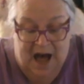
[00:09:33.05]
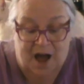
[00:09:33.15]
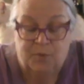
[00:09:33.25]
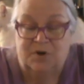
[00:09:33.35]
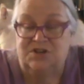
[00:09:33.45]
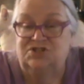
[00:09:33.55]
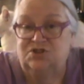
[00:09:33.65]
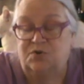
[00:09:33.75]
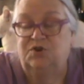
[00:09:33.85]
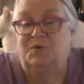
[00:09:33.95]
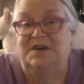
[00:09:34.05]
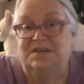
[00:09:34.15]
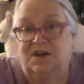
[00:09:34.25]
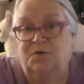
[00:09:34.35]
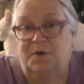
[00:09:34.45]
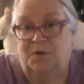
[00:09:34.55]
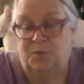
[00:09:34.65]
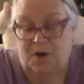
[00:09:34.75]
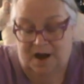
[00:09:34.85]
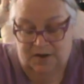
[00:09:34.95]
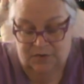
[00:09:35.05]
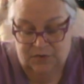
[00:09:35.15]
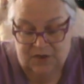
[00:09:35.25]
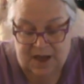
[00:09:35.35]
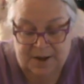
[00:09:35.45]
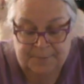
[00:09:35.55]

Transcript: I want to show you and tell you what it was